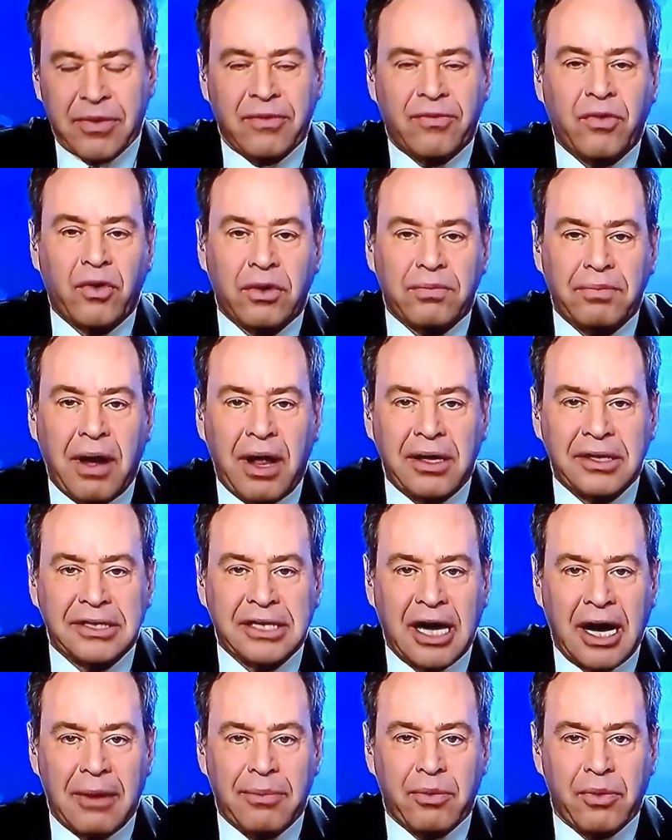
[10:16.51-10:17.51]
foreign
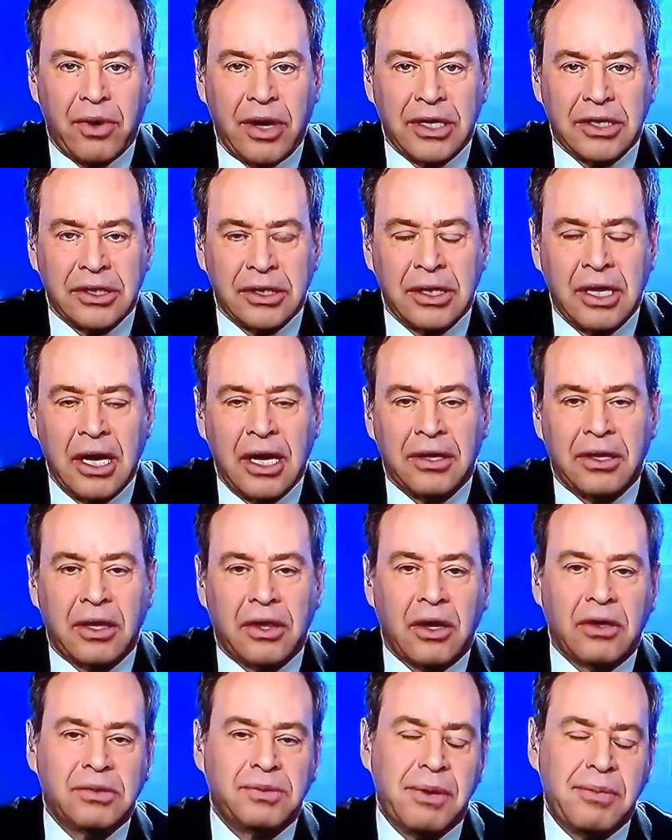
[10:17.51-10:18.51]
policy operation, that
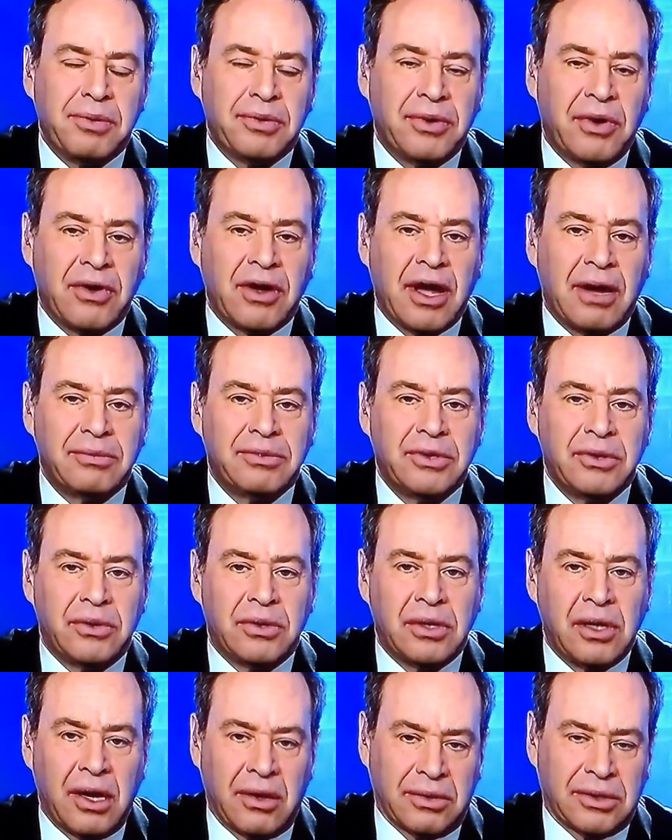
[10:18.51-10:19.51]
those people don't come too
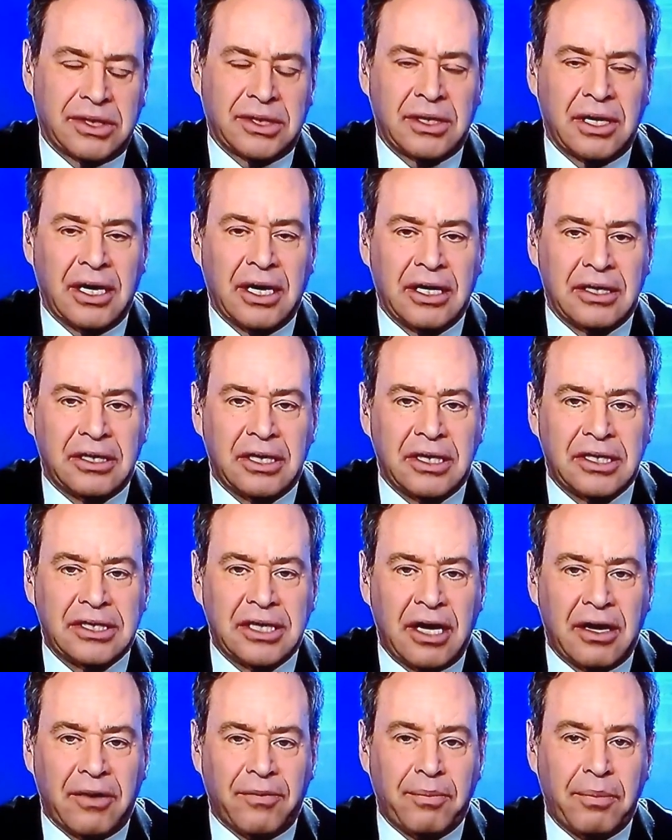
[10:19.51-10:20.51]
close to the
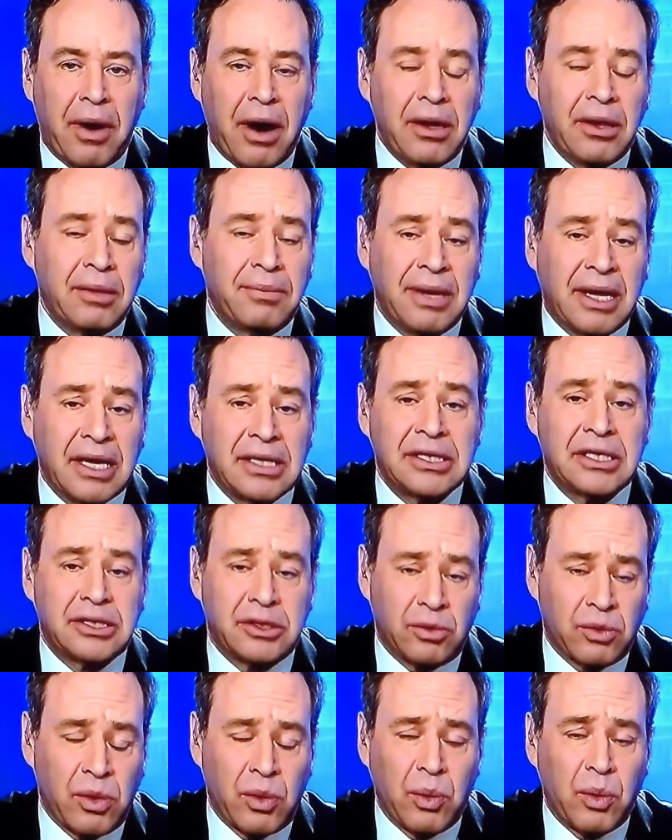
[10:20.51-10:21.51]
center, partly because it's
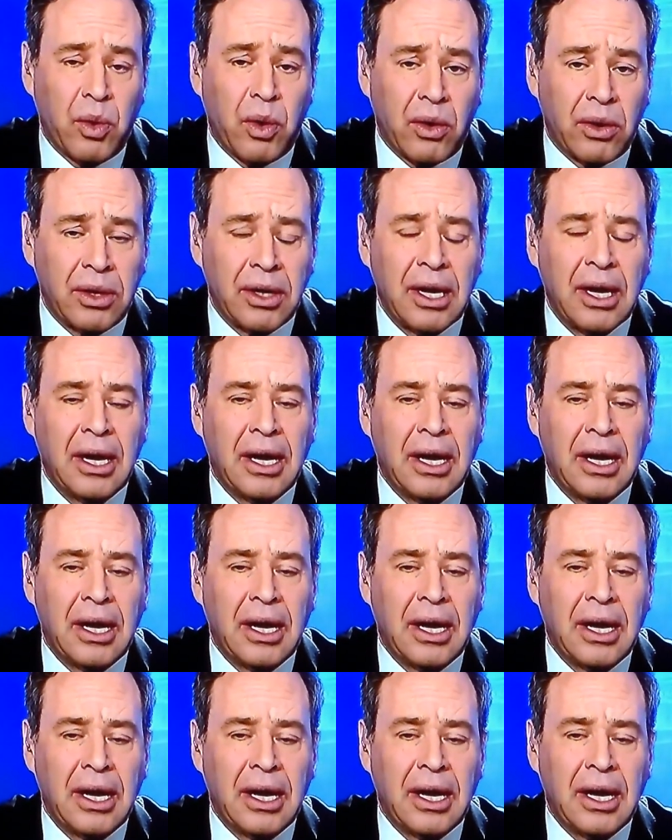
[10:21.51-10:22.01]
a reward,